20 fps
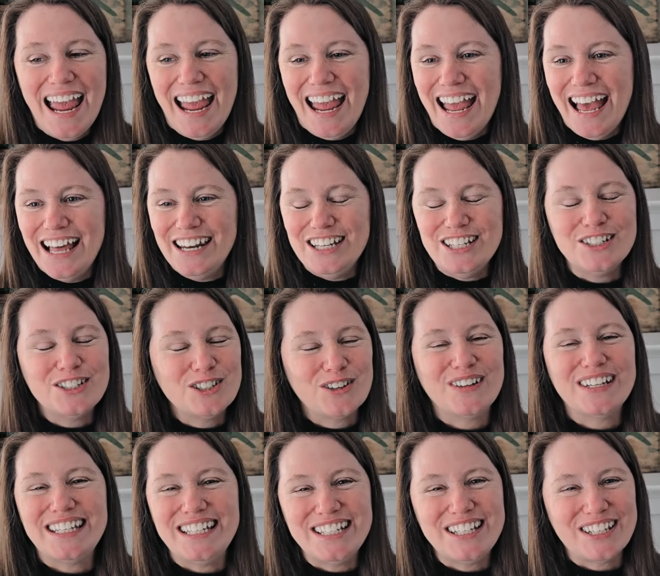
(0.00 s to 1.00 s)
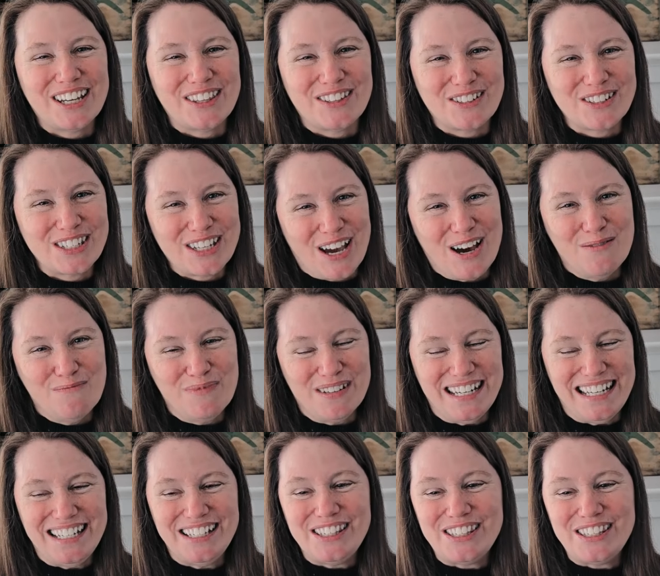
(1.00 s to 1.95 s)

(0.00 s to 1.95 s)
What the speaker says: and enjoy each other's company.